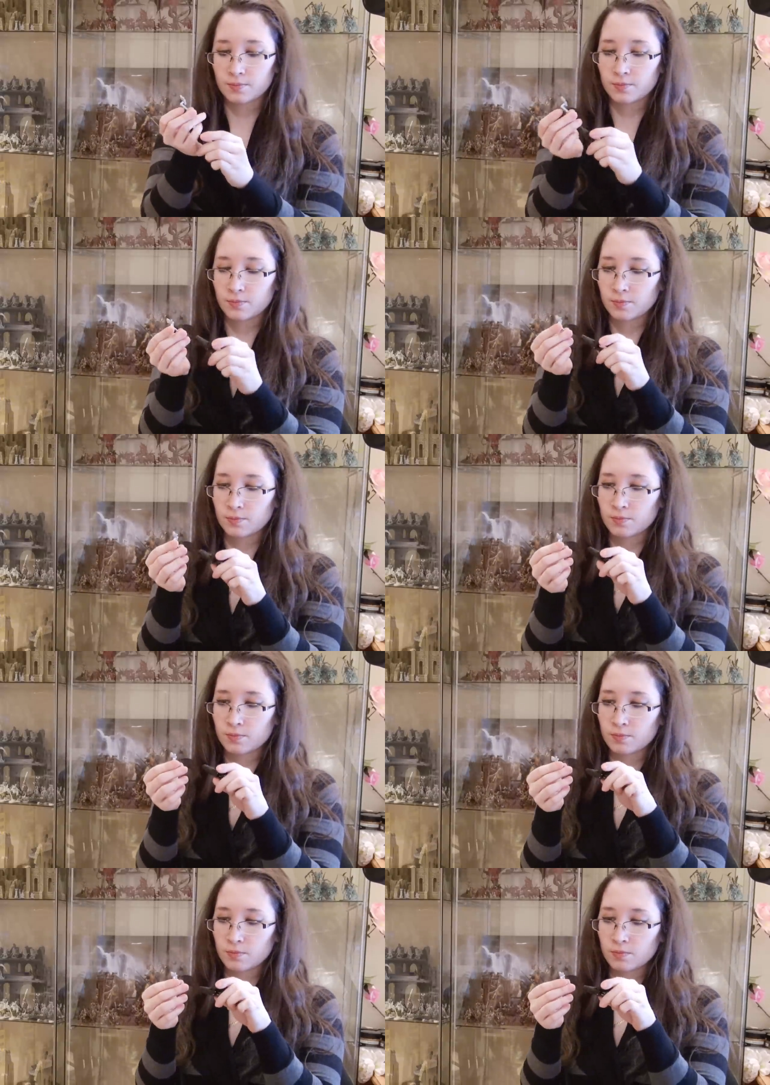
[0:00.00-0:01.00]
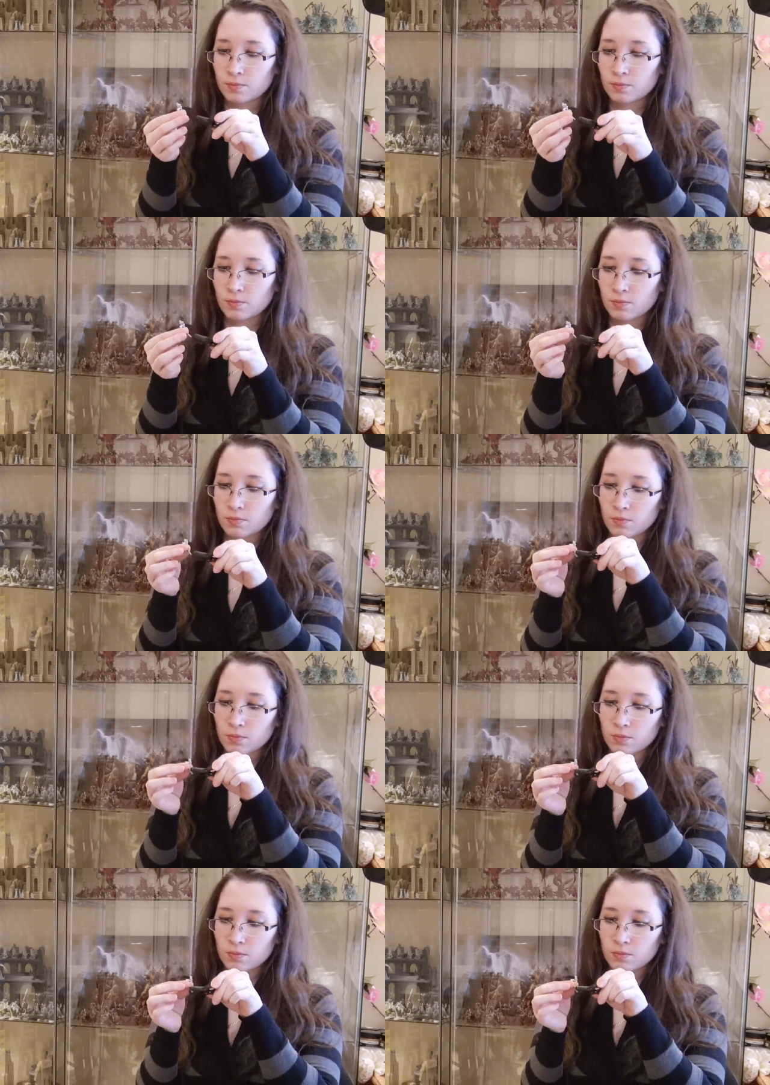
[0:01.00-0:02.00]

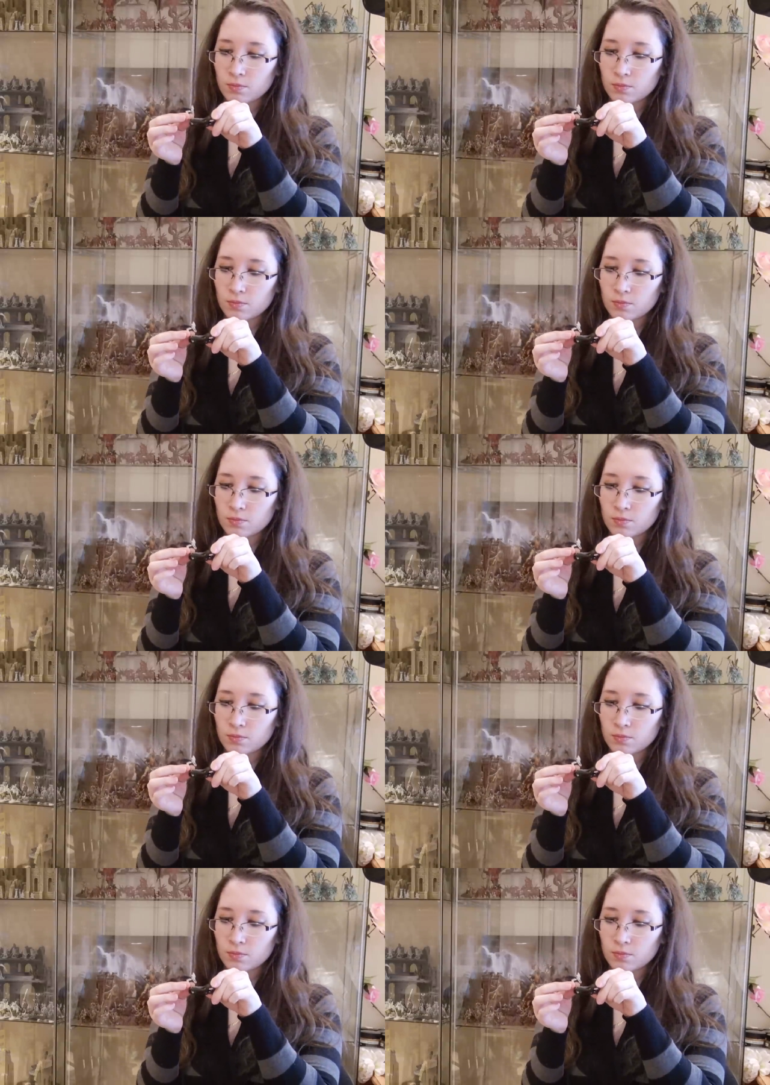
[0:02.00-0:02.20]
[no speech]